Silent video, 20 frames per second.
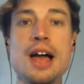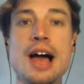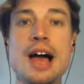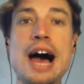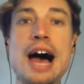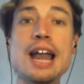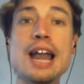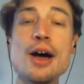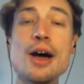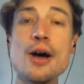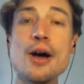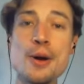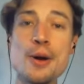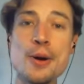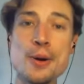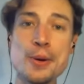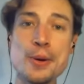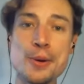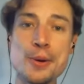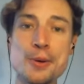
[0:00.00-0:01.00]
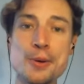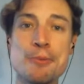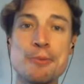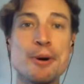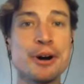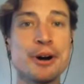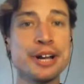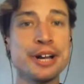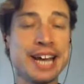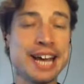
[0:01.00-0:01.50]
Hello,
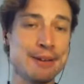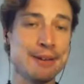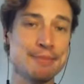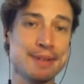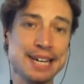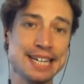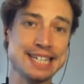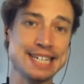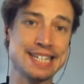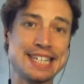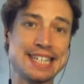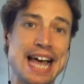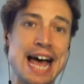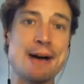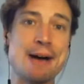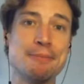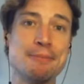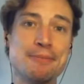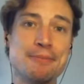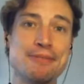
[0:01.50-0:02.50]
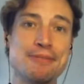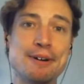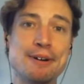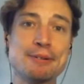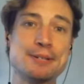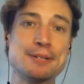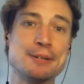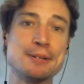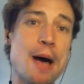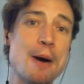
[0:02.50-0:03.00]
my name is Sam
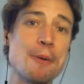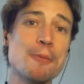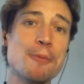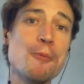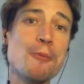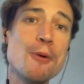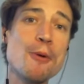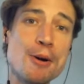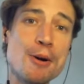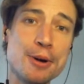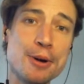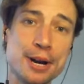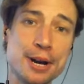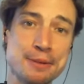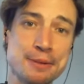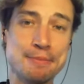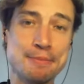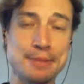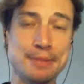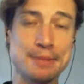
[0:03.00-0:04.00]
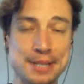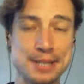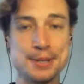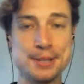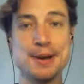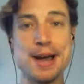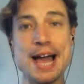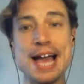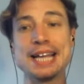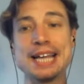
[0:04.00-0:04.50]
Felton, and welcome
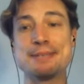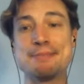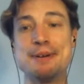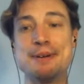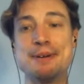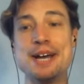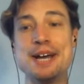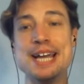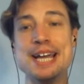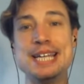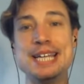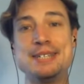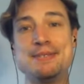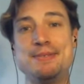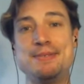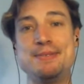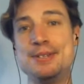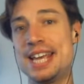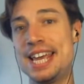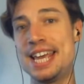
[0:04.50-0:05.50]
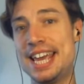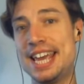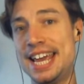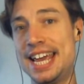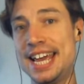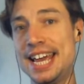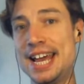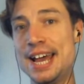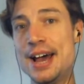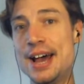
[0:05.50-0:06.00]
to Expert Interviews
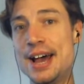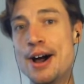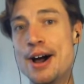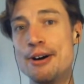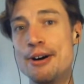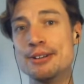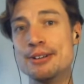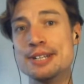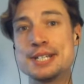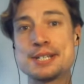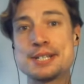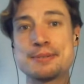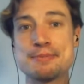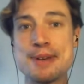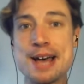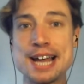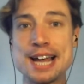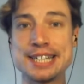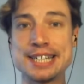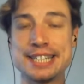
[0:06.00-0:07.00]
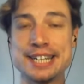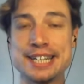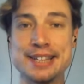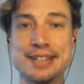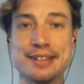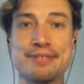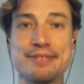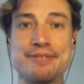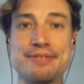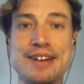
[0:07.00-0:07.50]
here on Smash
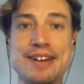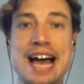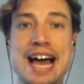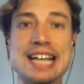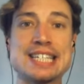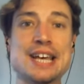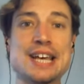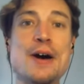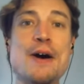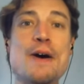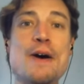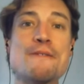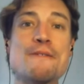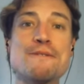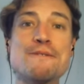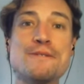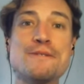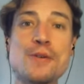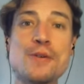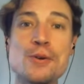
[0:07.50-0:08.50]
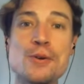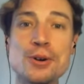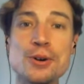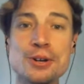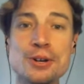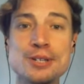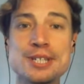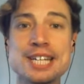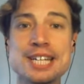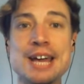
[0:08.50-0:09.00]
the Fat. For
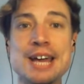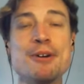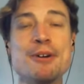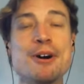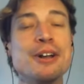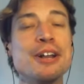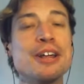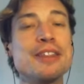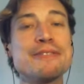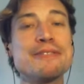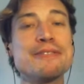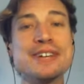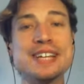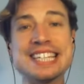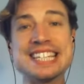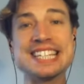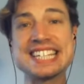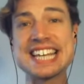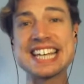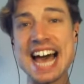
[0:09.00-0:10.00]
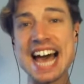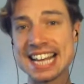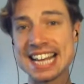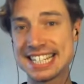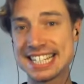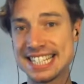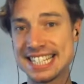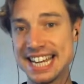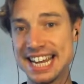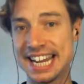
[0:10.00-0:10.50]
you today, we've got another
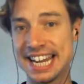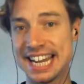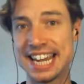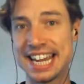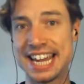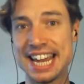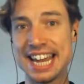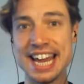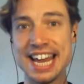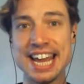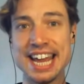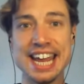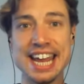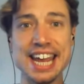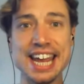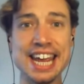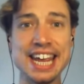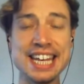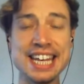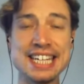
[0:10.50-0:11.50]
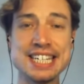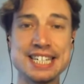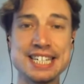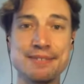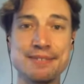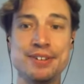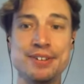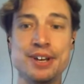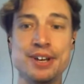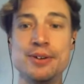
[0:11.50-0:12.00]
fantastic
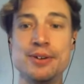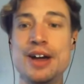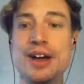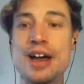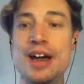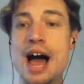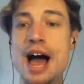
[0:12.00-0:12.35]
interview